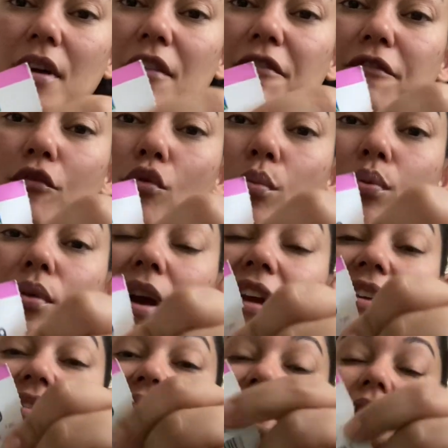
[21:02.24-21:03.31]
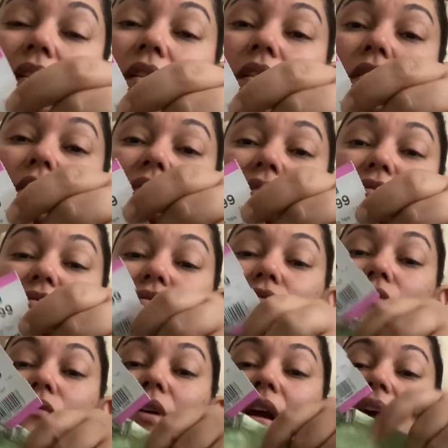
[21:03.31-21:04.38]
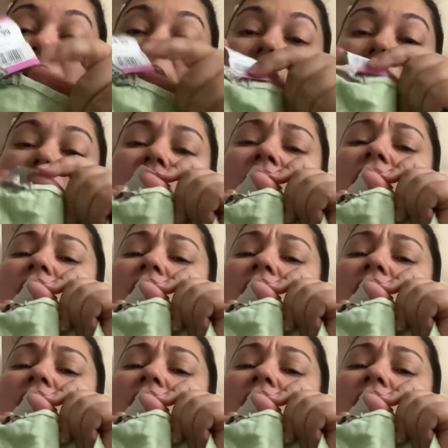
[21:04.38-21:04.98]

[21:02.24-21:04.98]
uh, full price thrift store items.